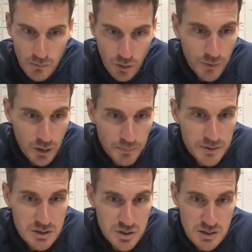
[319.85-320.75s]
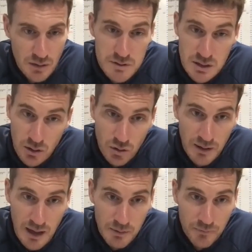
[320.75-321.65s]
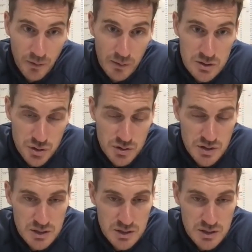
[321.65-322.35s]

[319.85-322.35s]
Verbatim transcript: other competitions, obviously the cup game the following Tuesday.